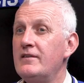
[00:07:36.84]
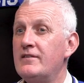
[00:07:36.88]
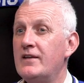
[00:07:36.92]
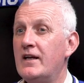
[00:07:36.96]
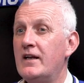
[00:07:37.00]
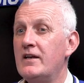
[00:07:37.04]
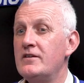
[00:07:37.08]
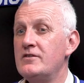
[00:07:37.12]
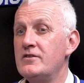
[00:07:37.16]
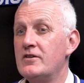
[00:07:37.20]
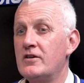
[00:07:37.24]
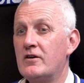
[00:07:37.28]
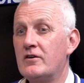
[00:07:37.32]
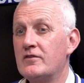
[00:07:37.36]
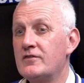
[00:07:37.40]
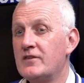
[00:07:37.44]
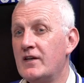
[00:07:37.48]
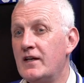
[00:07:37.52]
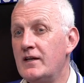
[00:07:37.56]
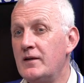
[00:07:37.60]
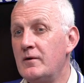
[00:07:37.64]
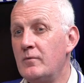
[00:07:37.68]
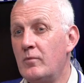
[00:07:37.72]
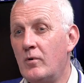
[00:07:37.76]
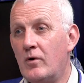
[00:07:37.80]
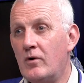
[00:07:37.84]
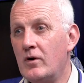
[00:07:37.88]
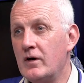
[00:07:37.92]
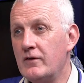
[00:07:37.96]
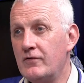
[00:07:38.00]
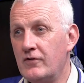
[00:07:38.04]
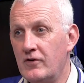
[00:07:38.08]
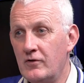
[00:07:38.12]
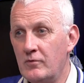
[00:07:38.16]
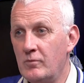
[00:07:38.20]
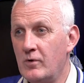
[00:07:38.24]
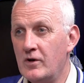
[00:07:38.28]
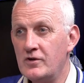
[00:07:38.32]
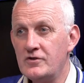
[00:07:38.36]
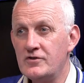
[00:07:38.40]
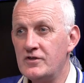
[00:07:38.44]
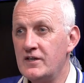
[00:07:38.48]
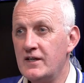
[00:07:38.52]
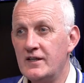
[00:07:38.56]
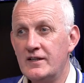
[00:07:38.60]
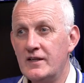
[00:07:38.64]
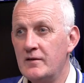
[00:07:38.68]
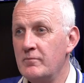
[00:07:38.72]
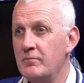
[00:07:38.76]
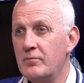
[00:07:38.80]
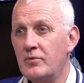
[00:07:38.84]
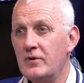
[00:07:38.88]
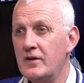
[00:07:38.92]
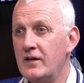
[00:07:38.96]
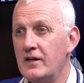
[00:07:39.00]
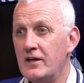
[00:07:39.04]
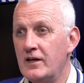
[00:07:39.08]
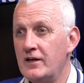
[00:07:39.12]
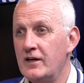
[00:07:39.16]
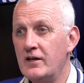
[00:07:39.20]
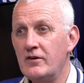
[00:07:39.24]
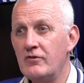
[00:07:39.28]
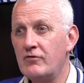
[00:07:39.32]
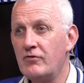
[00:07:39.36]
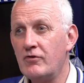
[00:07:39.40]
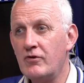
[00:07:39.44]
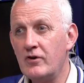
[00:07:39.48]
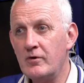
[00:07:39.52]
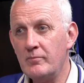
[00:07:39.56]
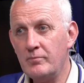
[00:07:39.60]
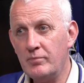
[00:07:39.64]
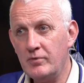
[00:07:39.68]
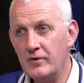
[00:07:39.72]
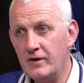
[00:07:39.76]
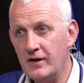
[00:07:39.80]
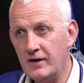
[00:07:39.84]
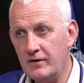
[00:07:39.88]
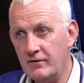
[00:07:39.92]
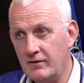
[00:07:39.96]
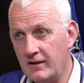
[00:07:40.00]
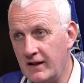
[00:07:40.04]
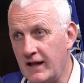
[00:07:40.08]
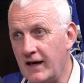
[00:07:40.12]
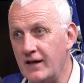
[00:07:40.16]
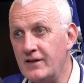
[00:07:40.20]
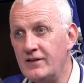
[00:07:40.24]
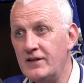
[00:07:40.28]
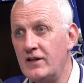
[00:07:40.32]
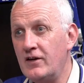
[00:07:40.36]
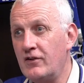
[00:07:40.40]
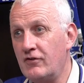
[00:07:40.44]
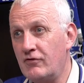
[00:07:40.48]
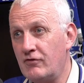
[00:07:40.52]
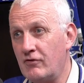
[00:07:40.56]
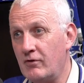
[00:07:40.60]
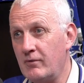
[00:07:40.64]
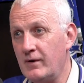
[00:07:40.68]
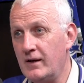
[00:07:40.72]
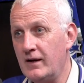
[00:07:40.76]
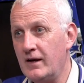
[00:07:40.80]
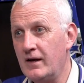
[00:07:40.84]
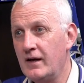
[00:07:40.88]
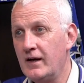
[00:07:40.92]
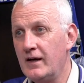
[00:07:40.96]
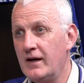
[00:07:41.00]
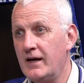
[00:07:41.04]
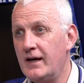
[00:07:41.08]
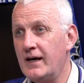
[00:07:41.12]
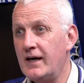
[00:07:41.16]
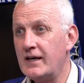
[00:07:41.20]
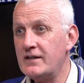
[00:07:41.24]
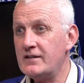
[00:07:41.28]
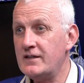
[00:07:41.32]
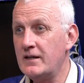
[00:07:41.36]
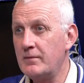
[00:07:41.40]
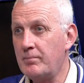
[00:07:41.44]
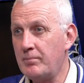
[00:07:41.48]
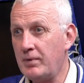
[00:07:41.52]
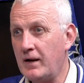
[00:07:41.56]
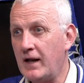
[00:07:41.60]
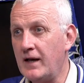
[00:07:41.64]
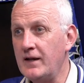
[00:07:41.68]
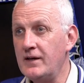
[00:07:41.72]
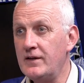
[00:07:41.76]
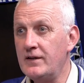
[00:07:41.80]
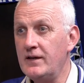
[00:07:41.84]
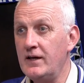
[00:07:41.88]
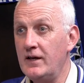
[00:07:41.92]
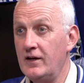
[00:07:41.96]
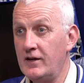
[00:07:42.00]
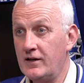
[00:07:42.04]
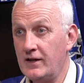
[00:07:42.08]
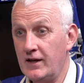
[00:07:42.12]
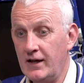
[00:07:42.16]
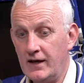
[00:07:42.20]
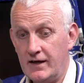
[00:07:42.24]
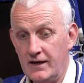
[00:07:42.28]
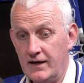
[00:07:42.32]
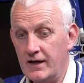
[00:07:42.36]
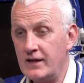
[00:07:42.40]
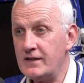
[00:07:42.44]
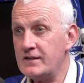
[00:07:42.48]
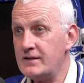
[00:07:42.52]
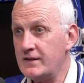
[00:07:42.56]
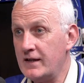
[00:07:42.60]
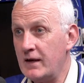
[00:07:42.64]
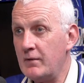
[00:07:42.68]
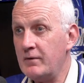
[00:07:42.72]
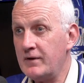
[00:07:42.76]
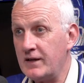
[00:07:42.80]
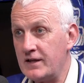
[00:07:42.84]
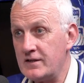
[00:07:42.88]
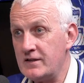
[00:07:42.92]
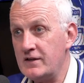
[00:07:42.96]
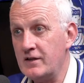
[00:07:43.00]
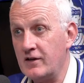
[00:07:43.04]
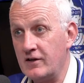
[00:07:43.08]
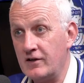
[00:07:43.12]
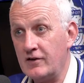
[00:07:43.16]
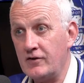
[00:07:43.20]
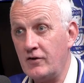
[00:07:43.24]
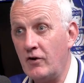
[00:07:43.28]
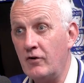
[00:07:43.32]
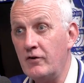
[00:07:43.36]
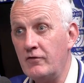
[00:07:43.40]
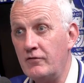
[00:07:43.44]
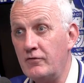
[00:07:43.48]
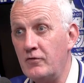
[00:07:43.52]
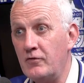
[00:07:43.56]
intelligent. I'll tell you why. If you watch it, he didn't try and put his laces through it. He actually placed it. You see, that was actually a side